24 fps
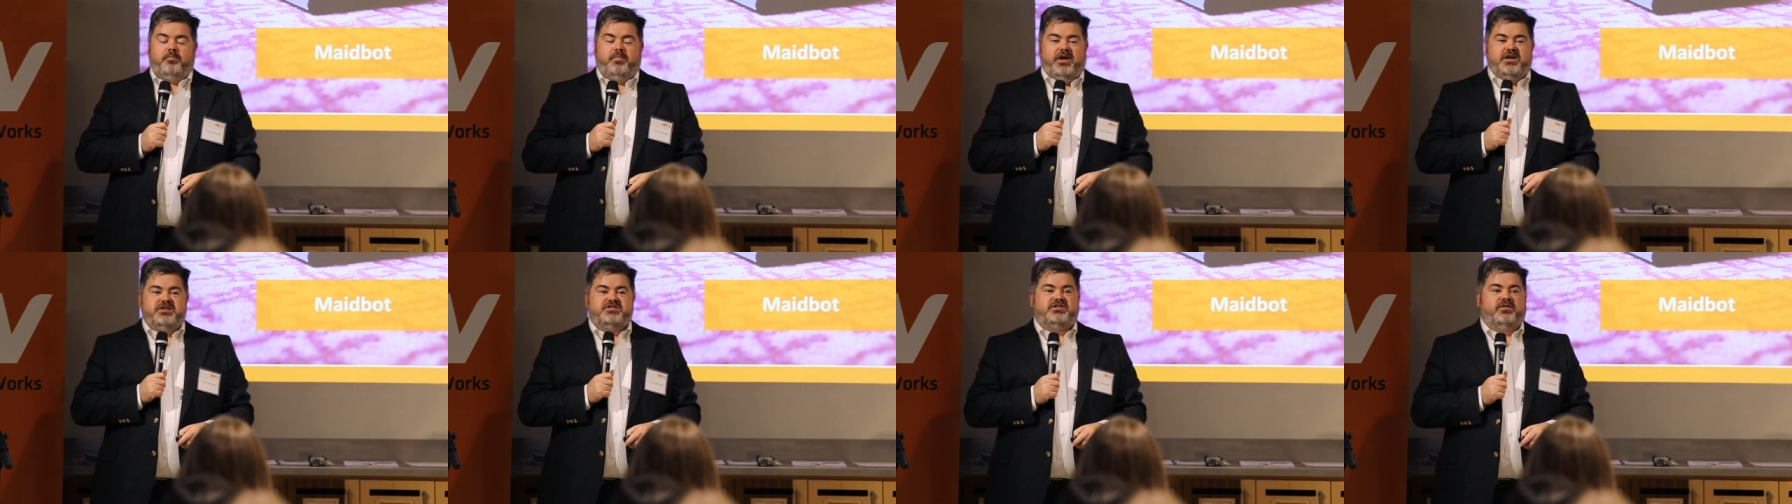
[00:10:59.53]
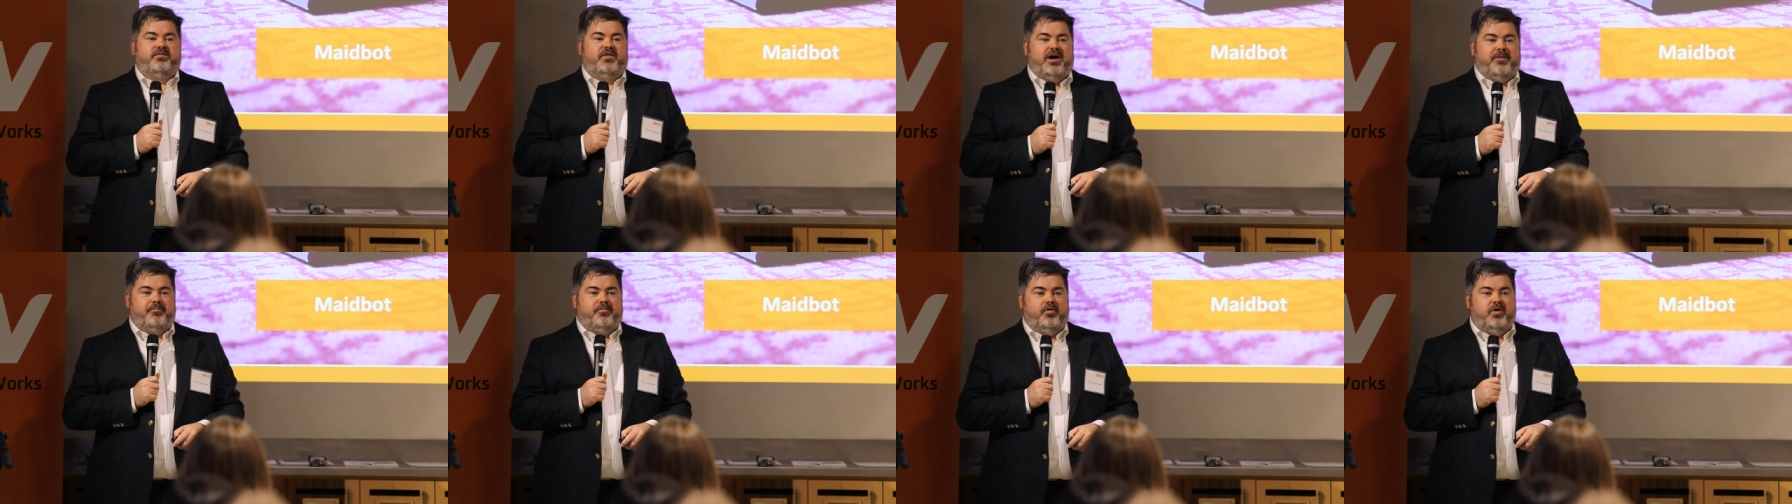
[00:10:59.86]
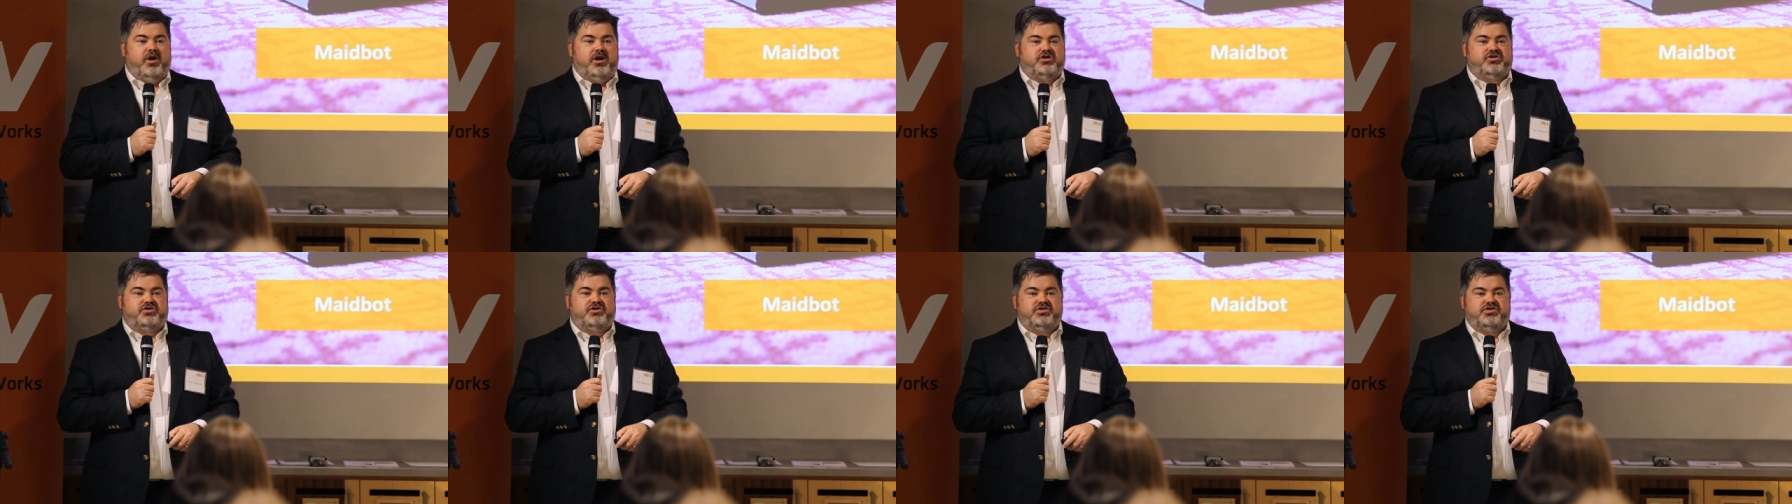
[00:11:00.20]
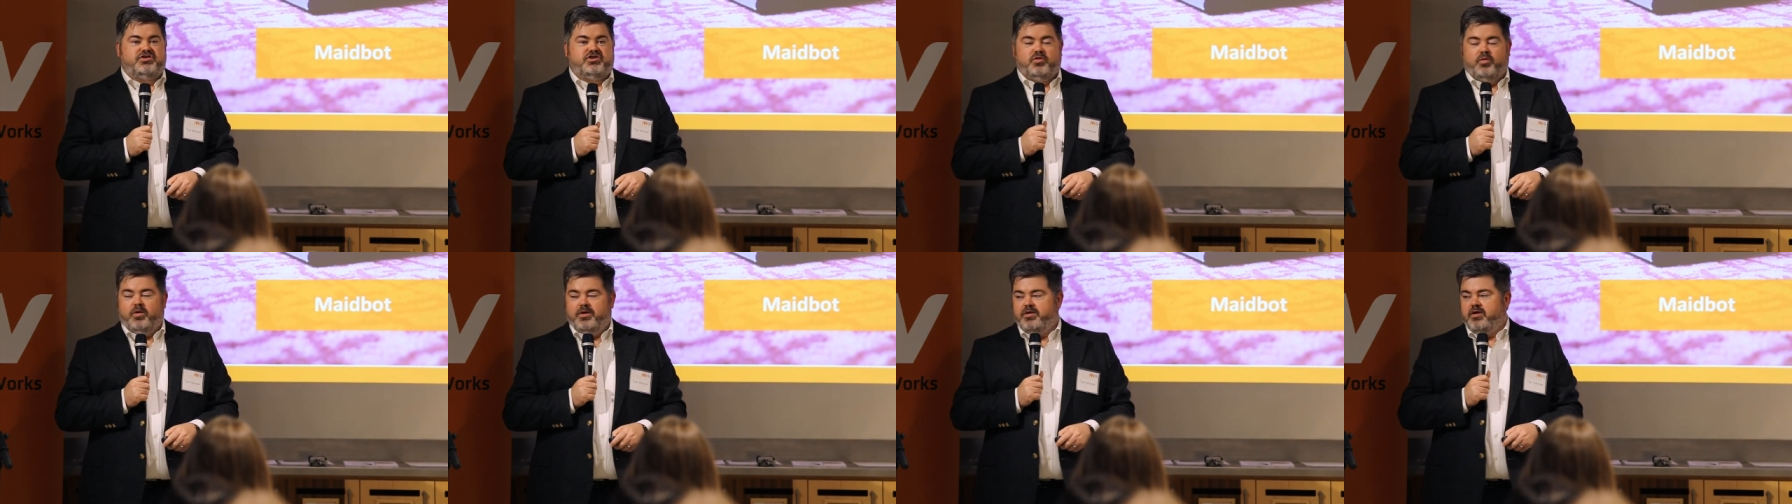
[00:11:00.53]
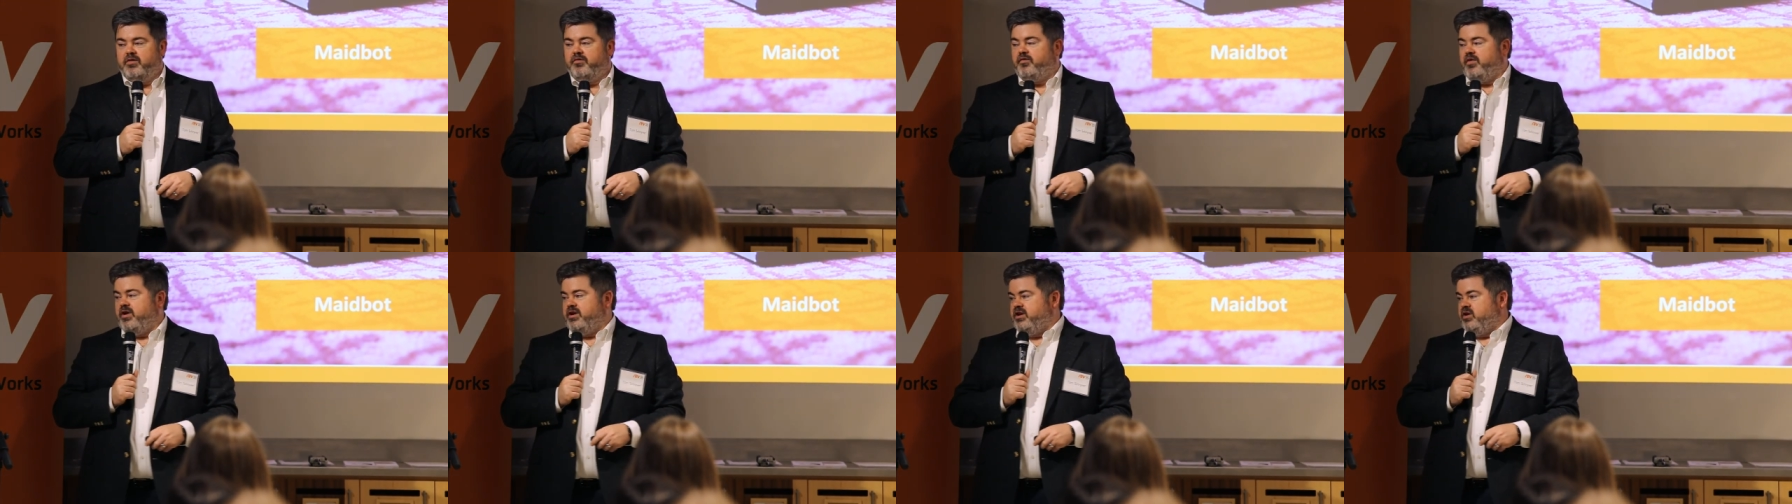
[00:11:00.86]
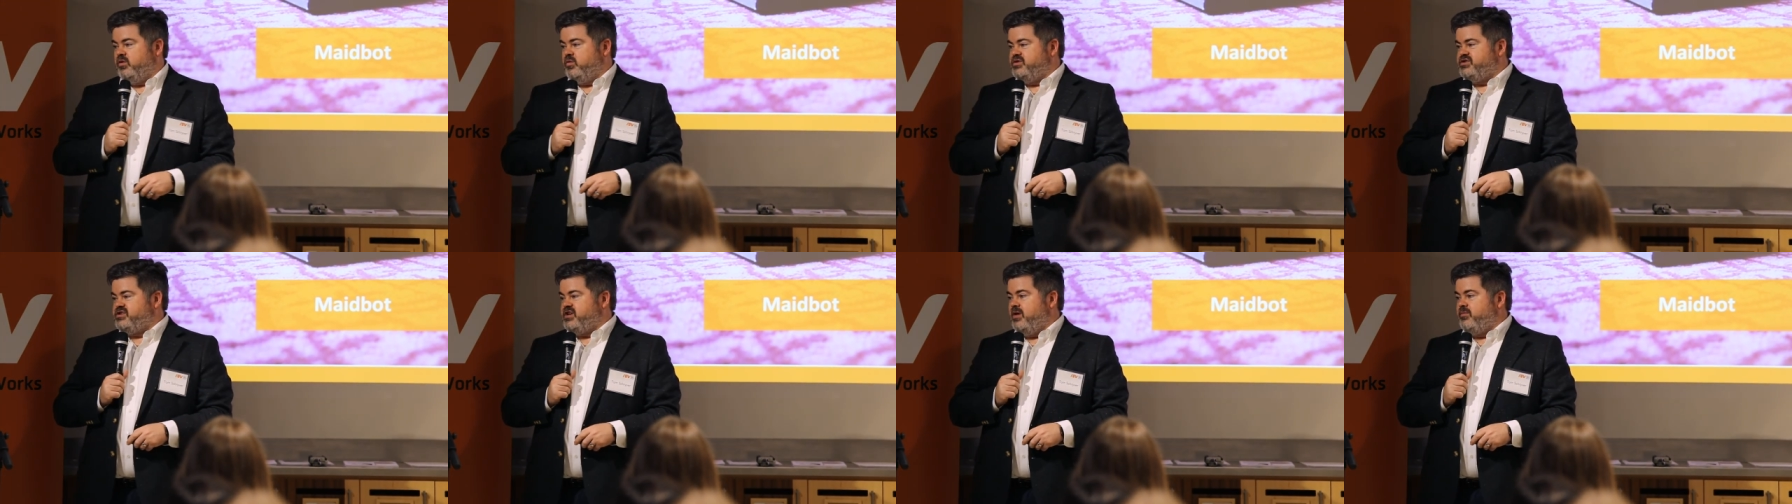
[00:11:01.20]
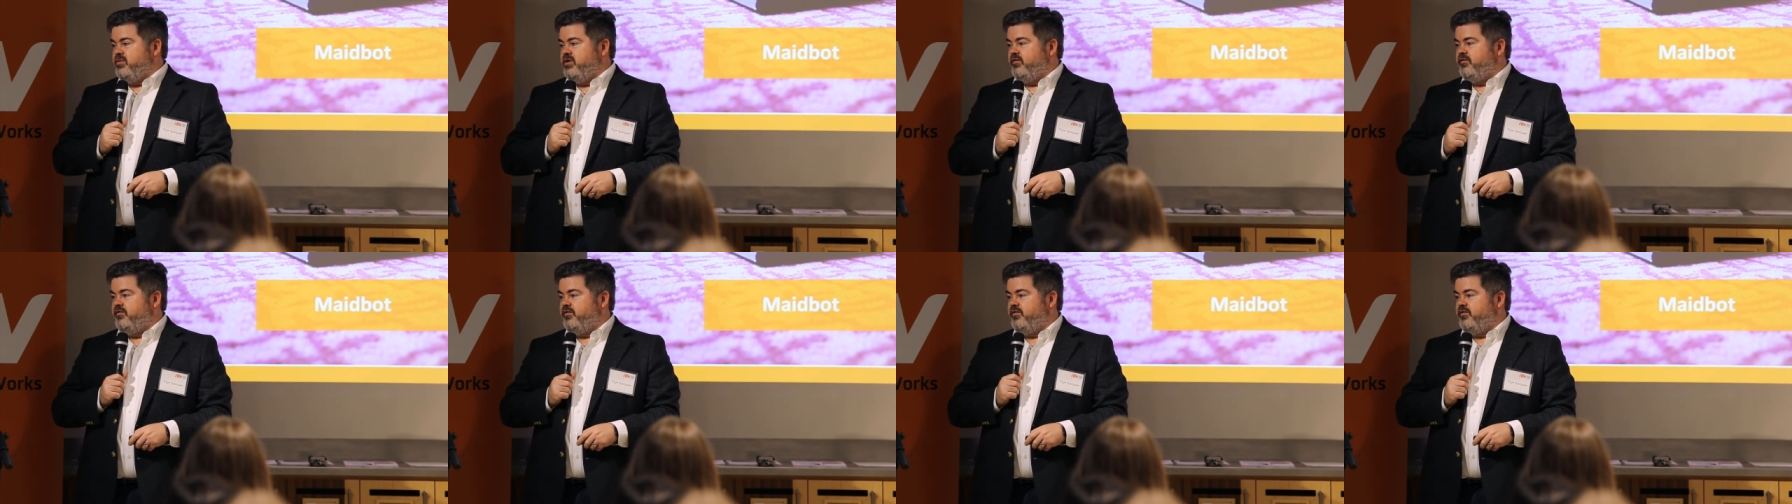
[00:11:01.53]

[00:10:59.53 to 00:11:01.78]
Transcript: base of operations to where their funding was coming